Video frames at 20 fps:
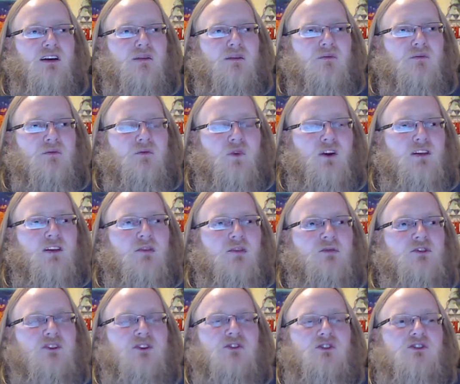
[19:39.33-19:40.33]
One of them
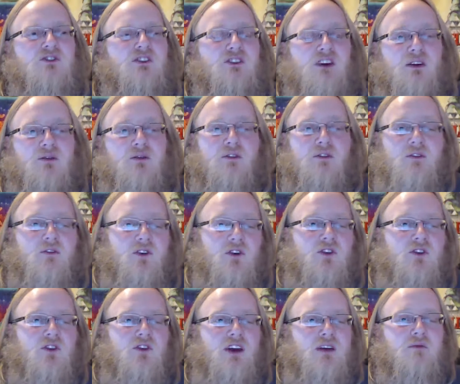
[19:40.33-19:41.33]
steals the tuft of
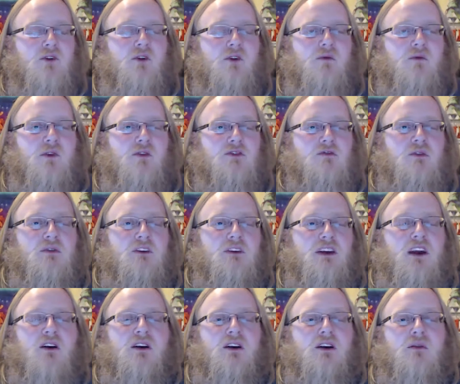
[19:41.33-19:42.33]
fur that Momo has been
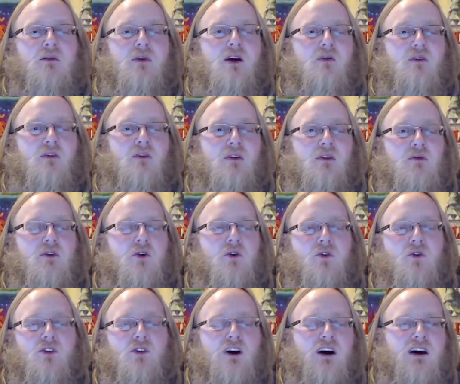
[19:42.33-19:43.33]
carrying around with him the
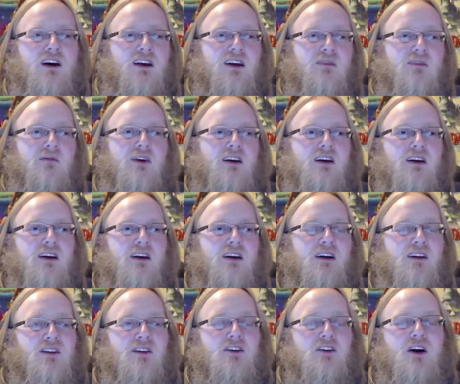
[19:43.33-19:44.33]
whole time.
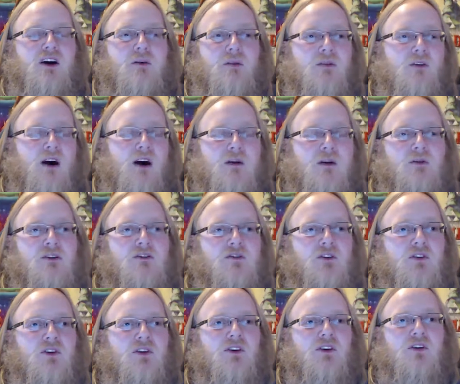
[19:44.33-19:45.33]
The tuft of Appa's
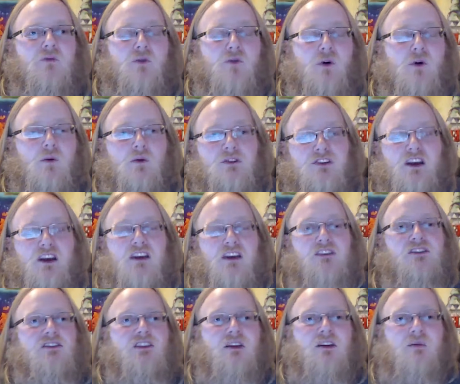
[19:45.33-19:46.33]
fur. Momo
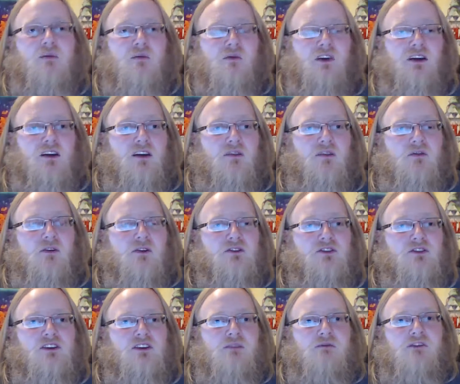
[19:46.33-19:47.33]
chases them, at first
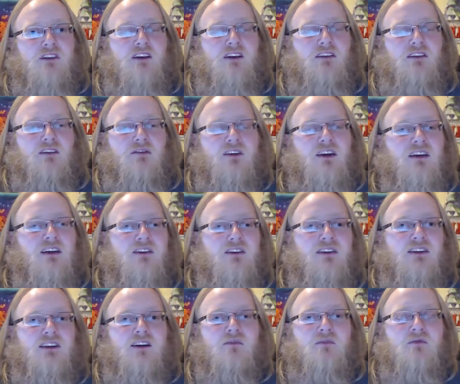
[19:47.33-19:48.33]
seeming to think
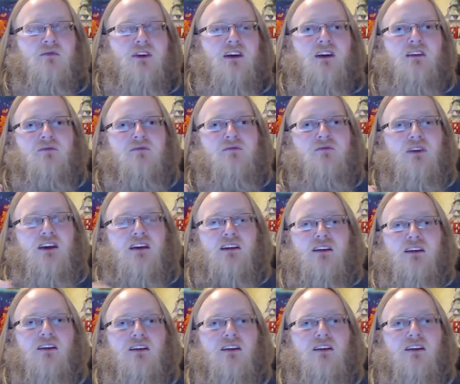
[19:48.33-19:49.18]
that they're being mean,